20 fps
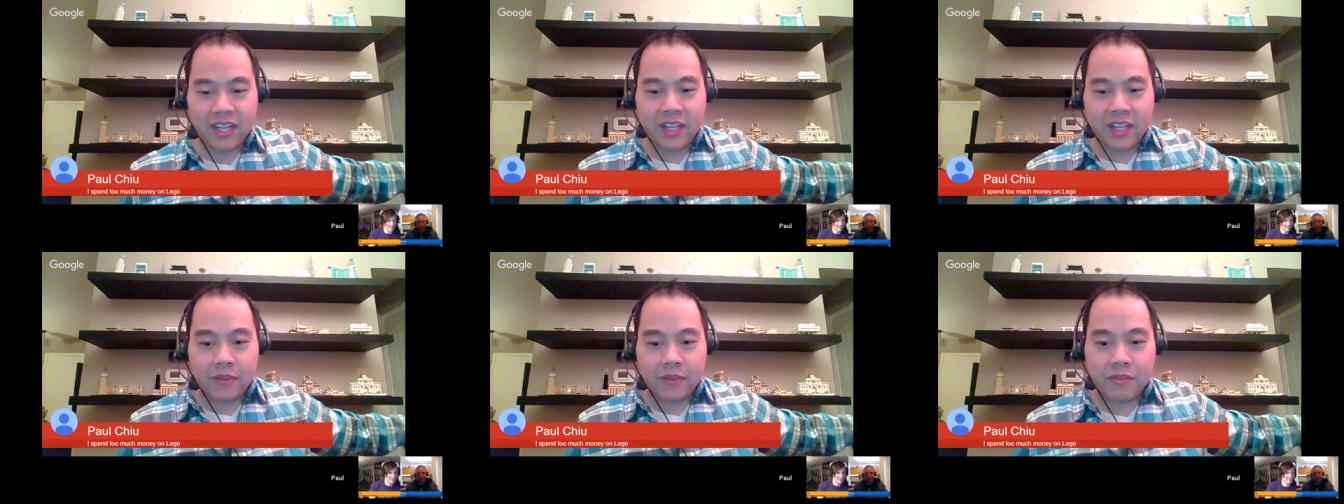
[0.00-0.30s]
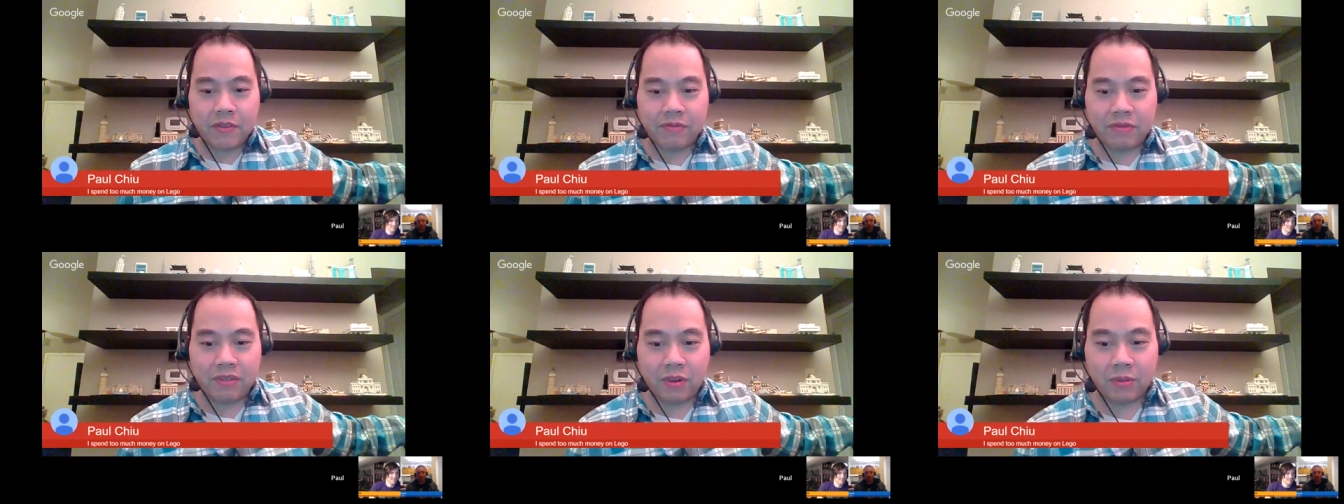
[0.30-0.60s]
the
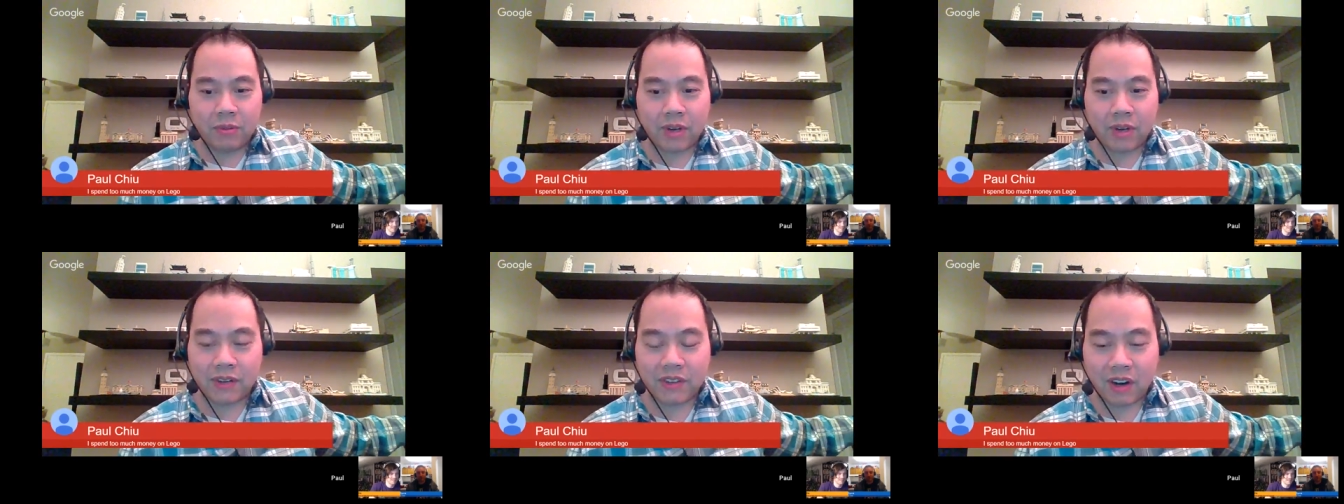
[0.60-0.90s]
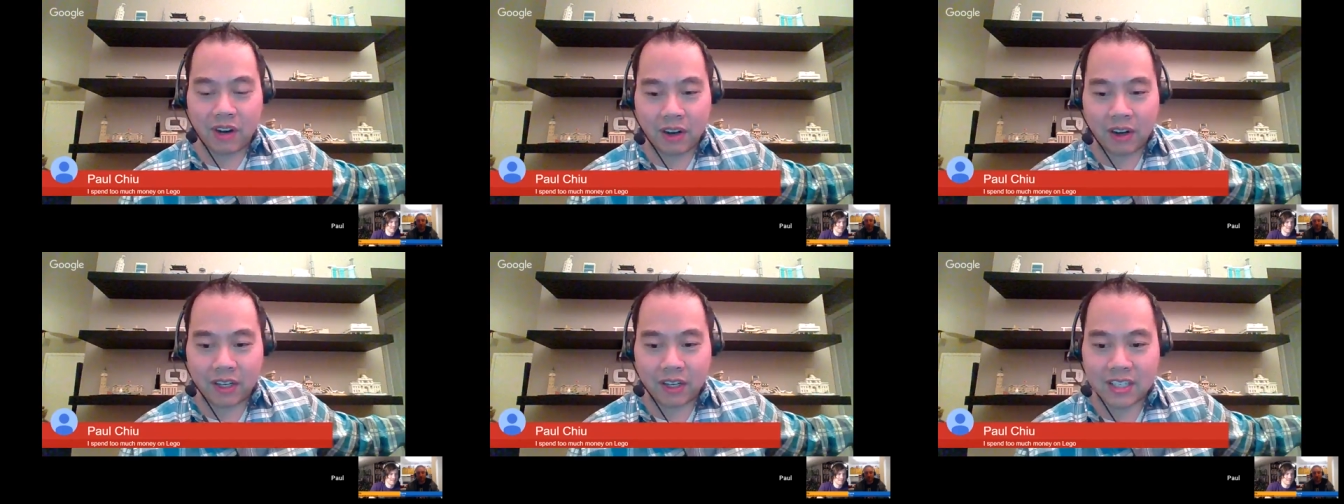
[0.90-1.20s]
full run of the
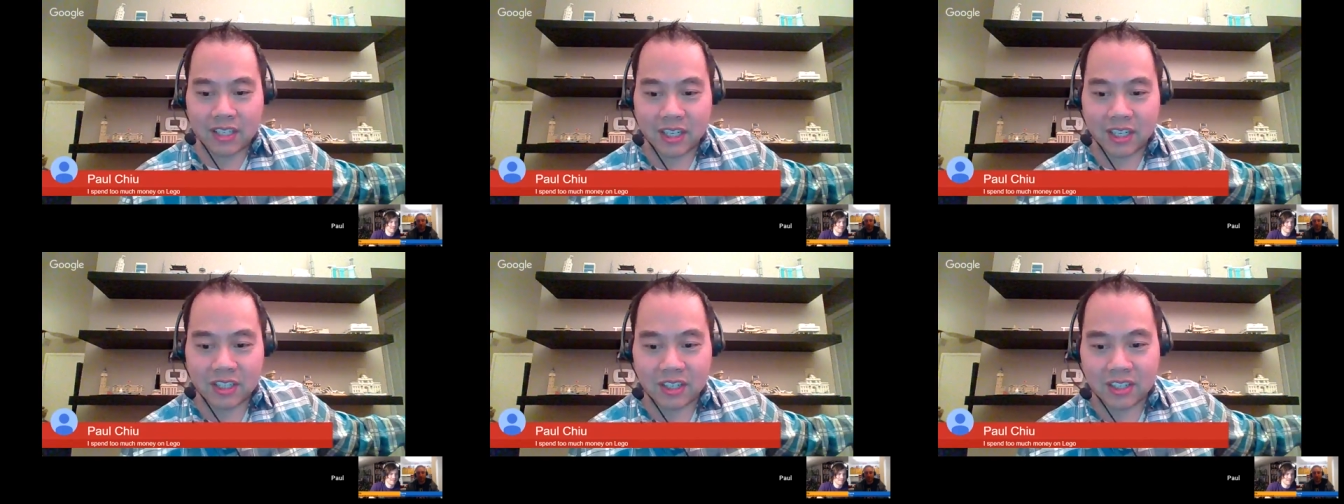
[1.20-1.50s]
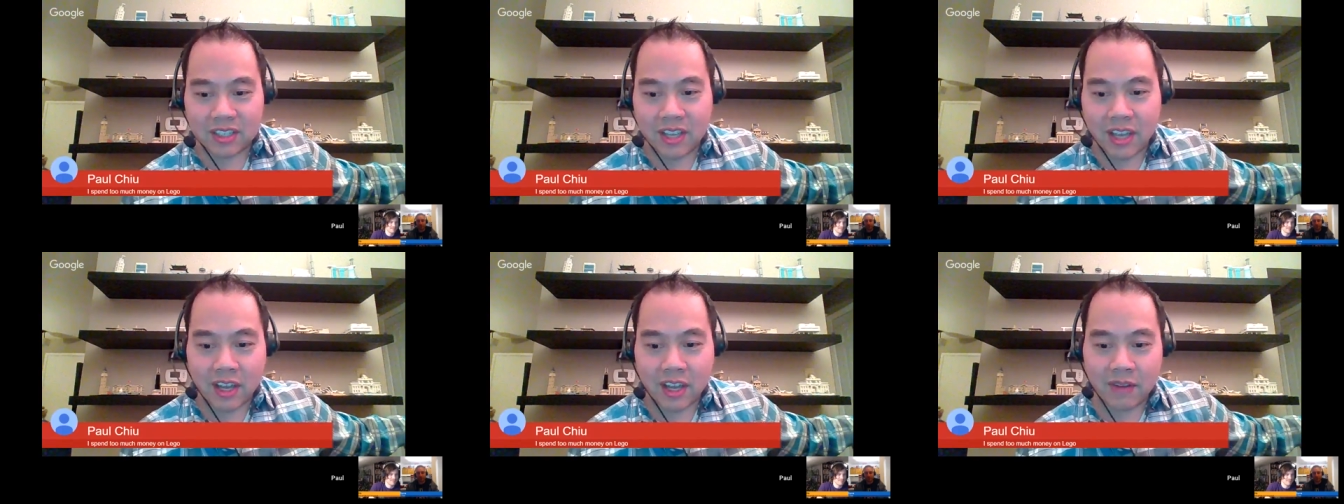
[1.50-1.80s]
architecture
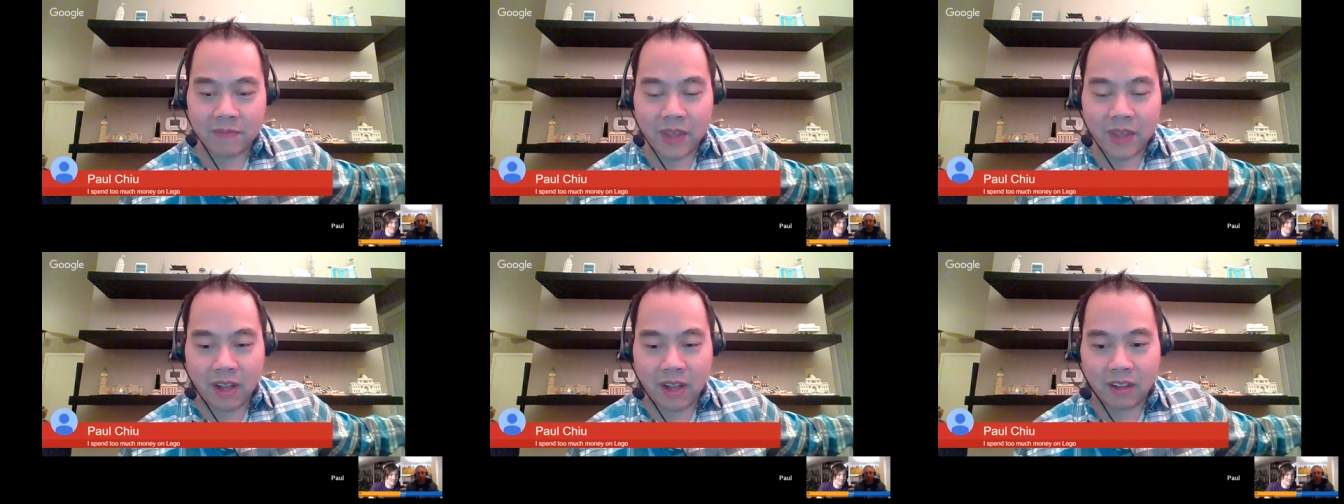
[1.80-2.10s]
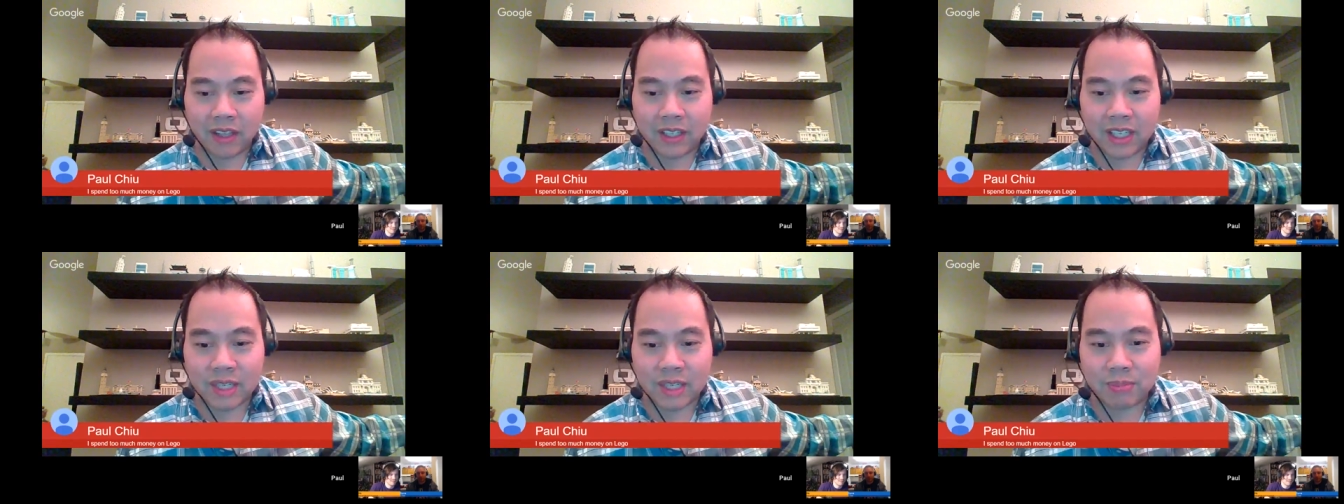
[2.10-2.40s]
set all on
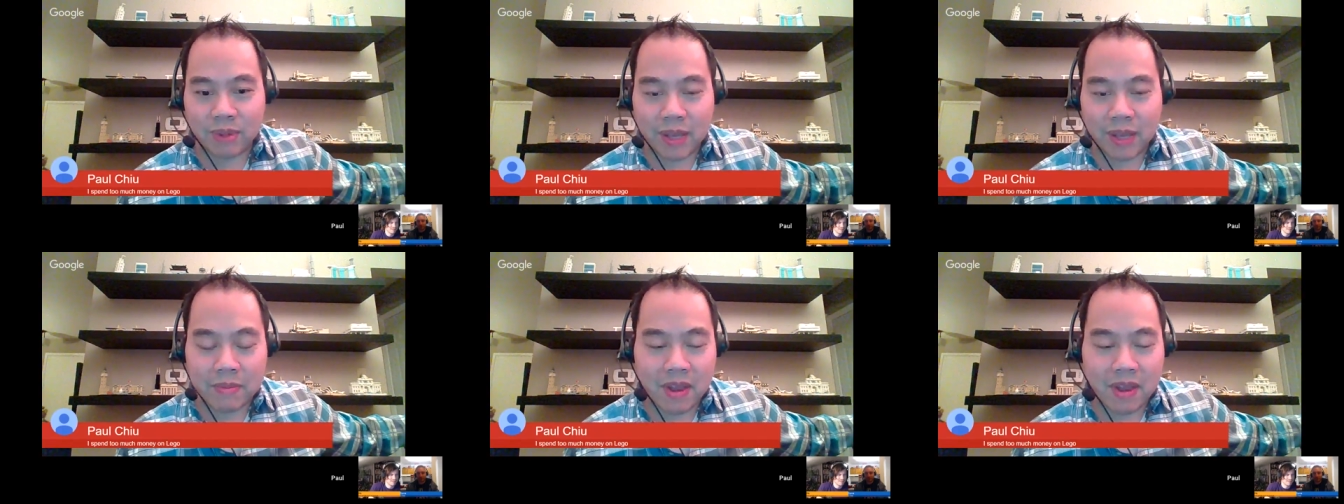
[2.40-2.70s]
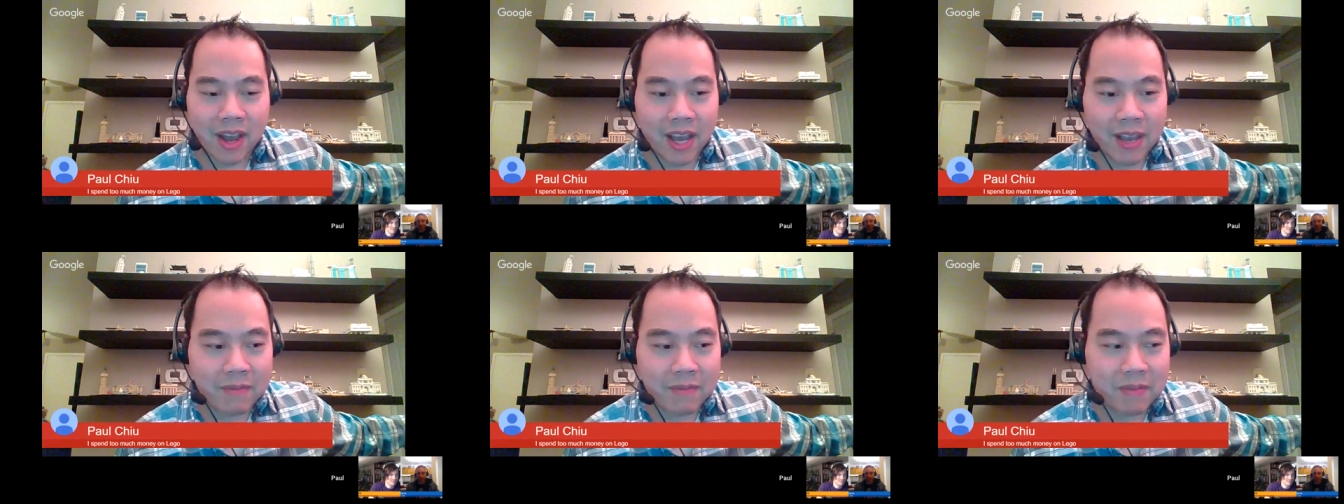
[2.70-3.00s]
display
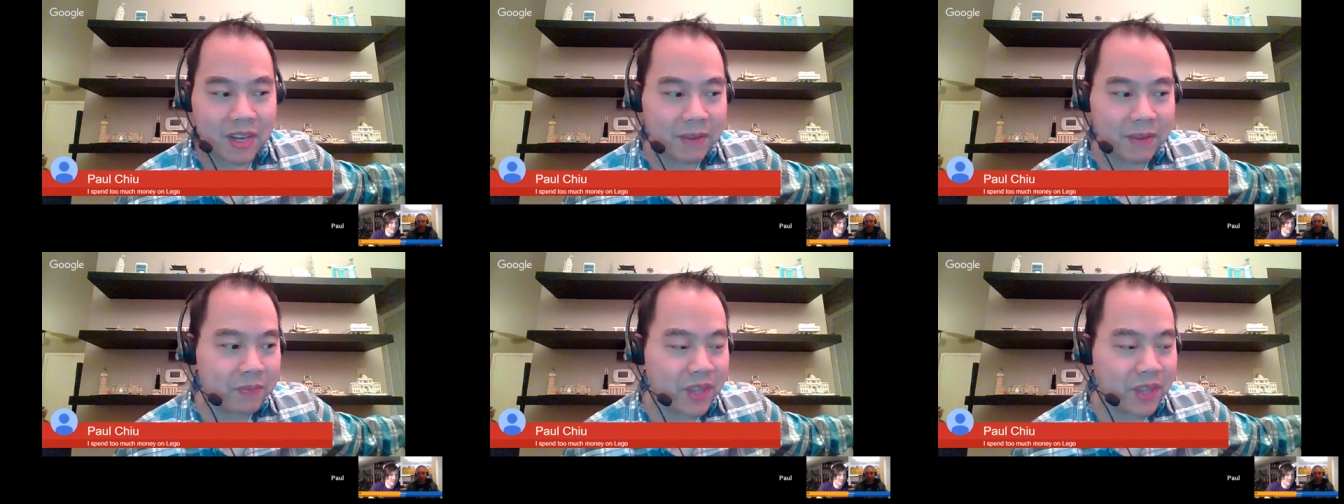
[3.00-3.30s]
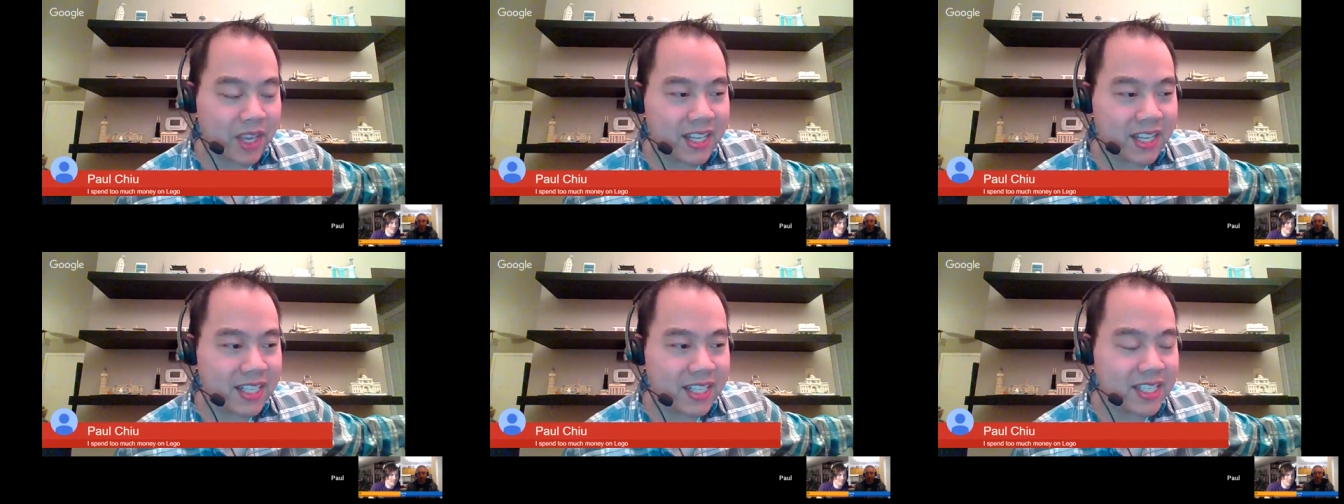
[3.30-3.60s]
behind me.
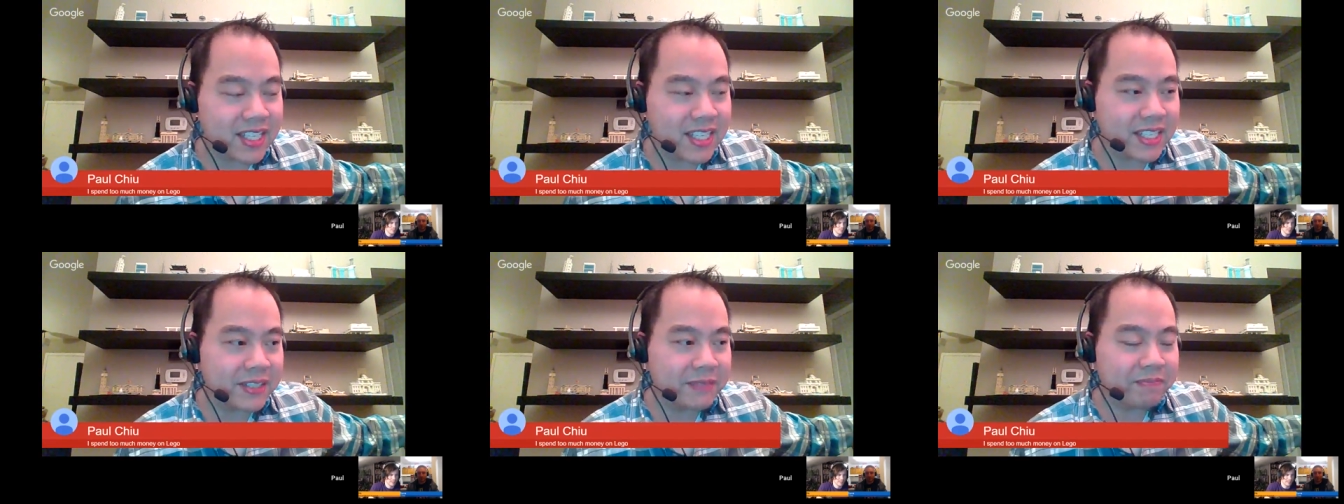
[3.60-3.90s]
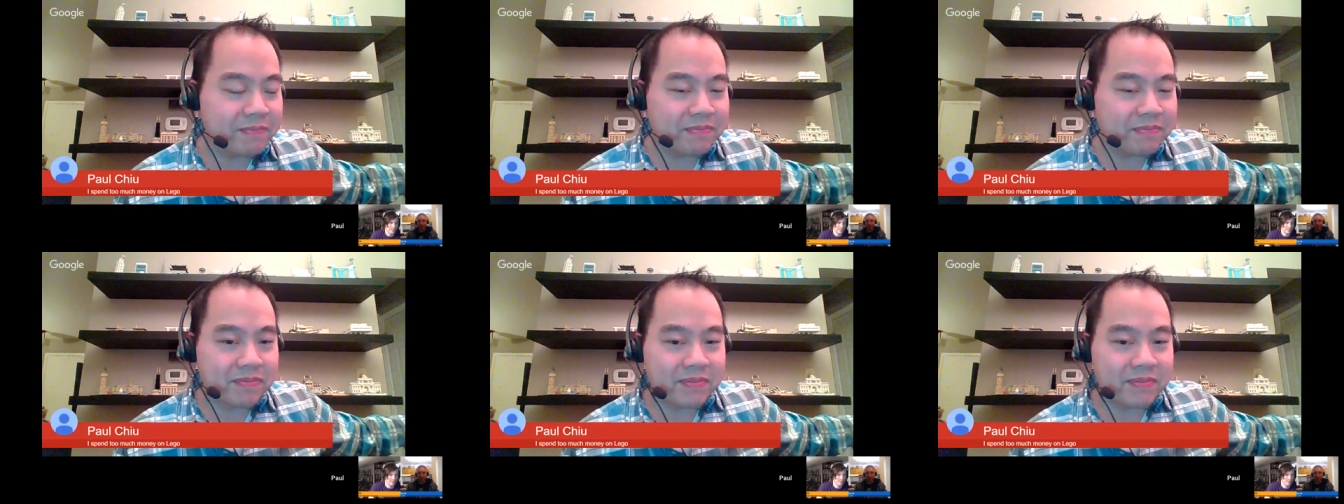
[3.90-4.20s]
no big
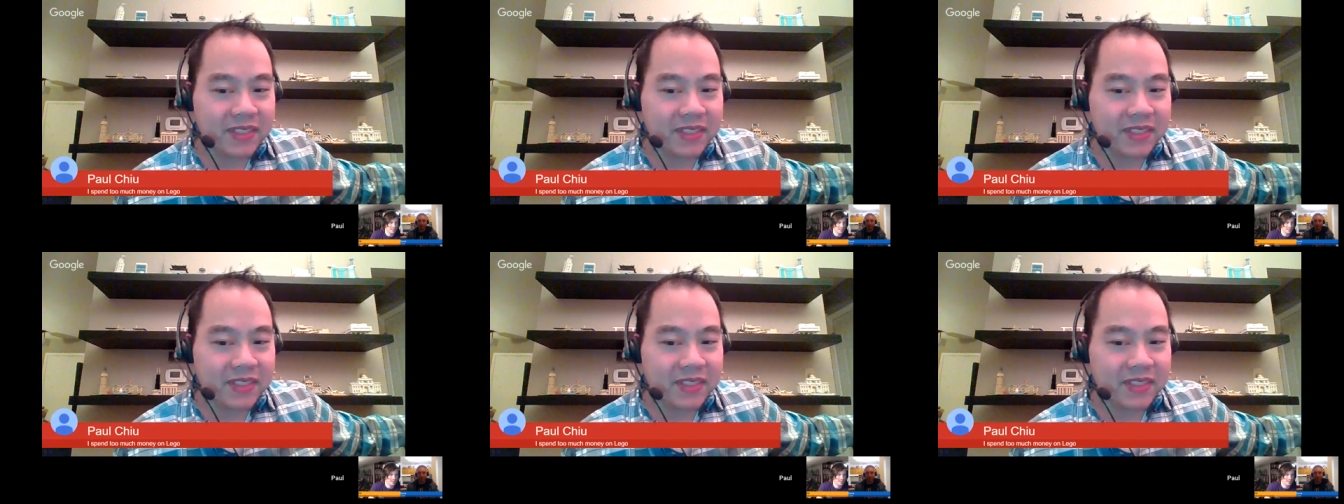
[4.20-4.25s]
deal.